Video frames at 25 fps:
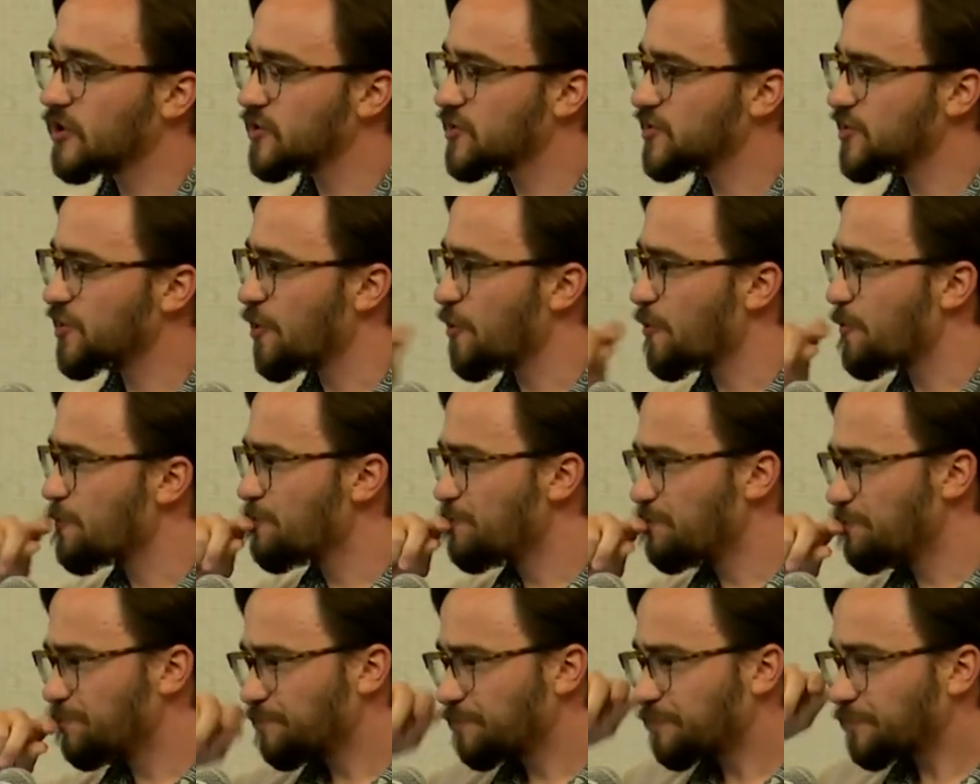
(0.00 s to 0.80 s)
so
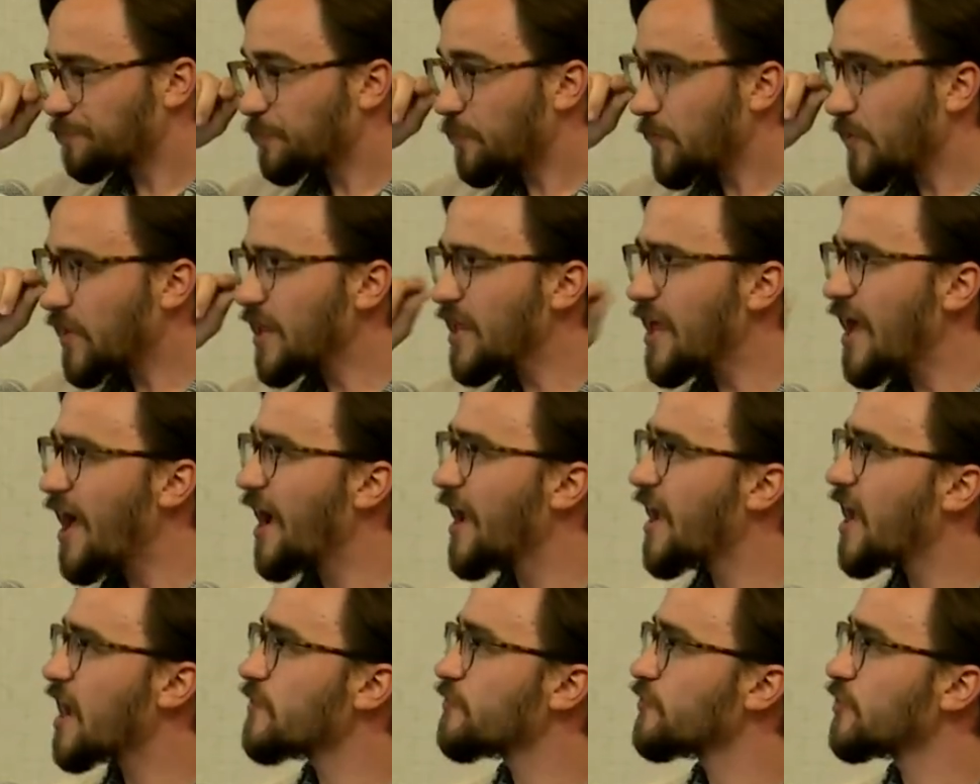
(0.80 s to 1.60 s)
I
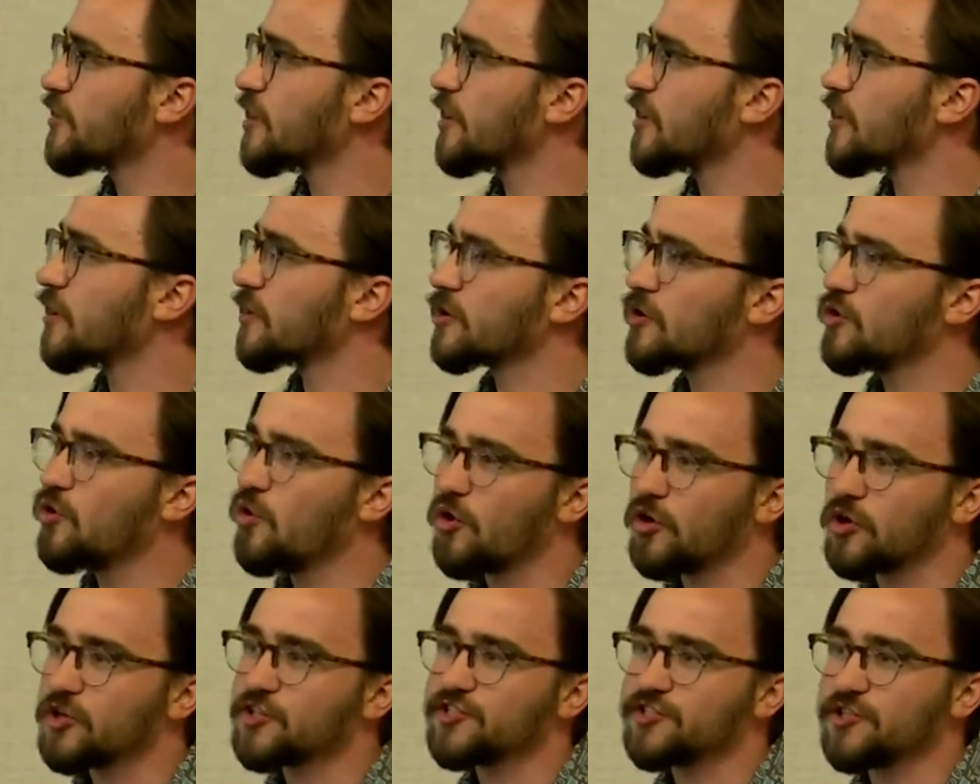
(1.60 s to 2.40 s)
have a
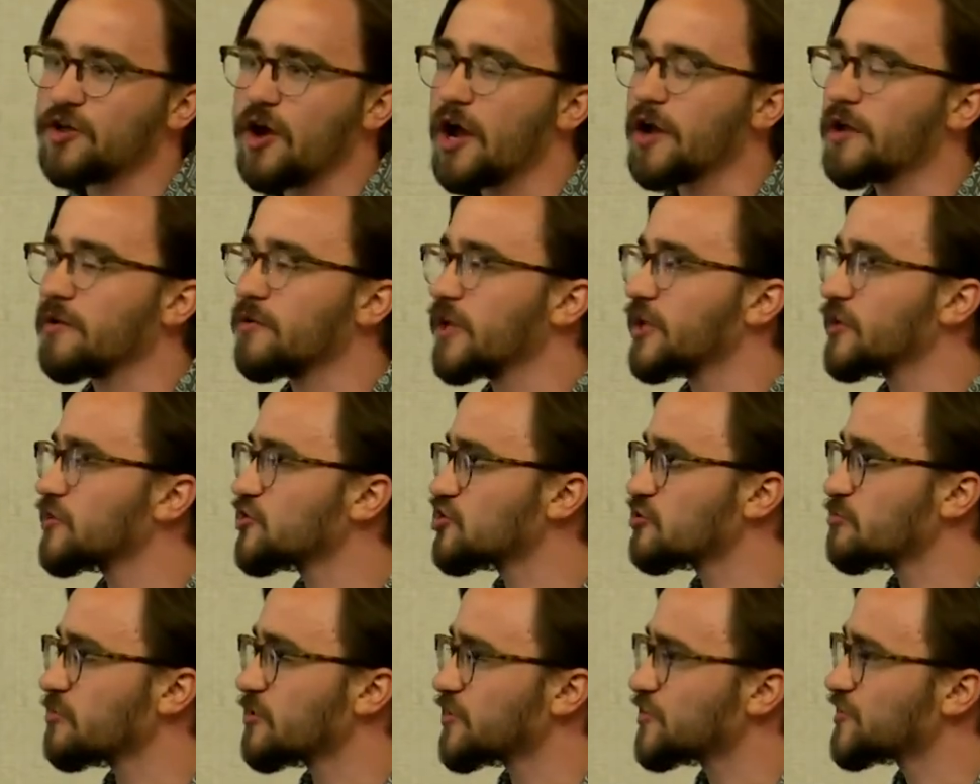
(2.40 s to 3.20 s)
course on
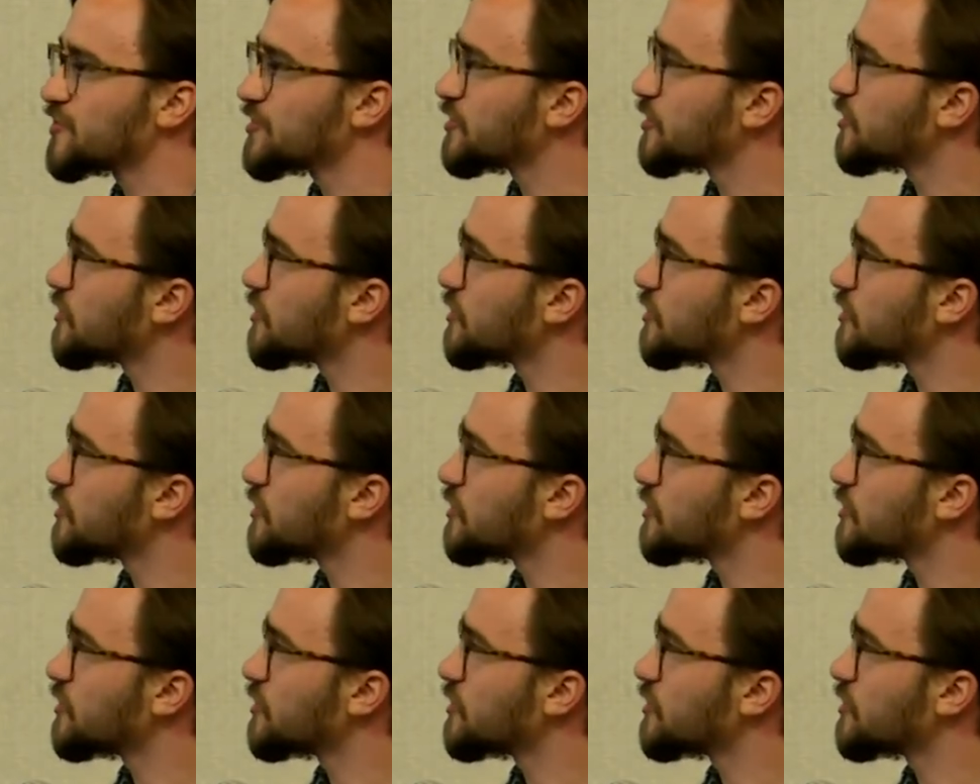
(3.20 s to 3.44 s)
instruments. And